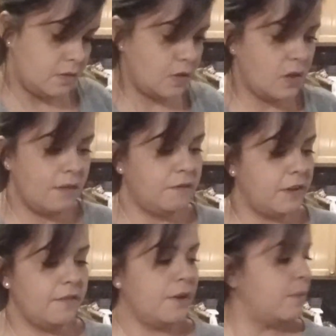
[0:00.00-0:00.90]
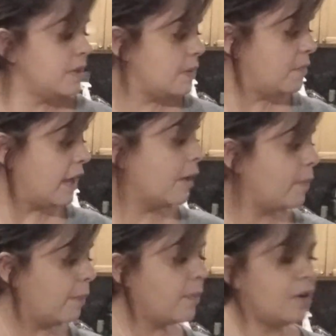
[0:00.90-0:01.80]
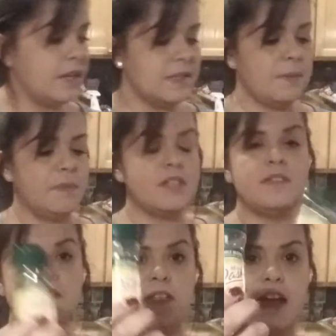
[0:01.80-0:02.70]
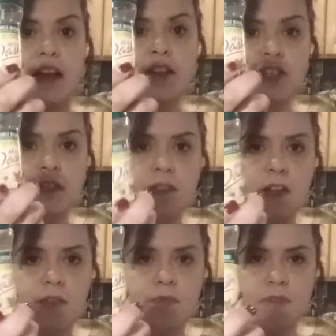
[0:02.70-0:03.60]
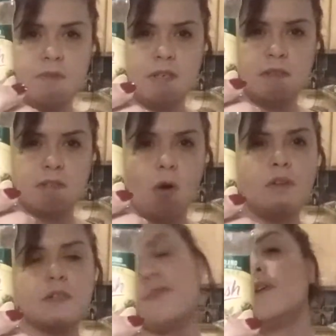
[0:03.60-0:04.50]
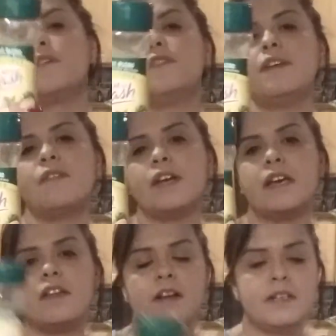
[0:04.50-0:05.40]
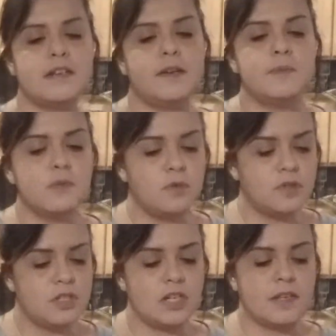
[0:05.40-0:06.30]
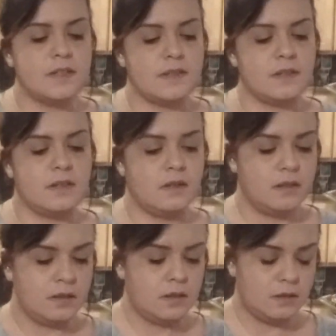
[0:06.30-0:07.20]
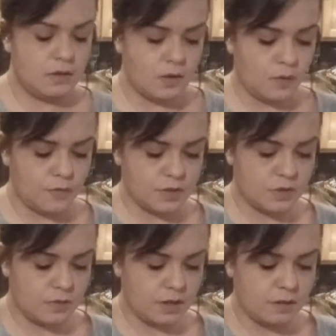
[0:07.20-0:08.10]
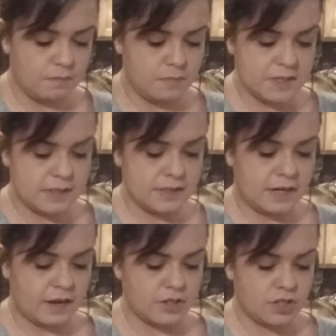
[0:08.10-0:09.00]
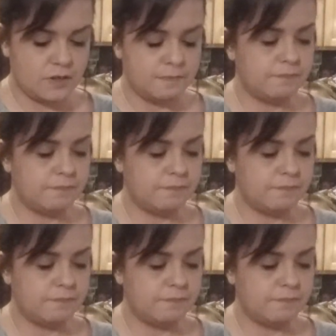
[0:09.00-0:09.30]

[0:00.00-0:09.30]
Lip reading: So you can flavor it with some black pepper and some Mrs. Dash. Instead of using salt for flavoring, a lot of times we'll just go over to the Mrs. Dash.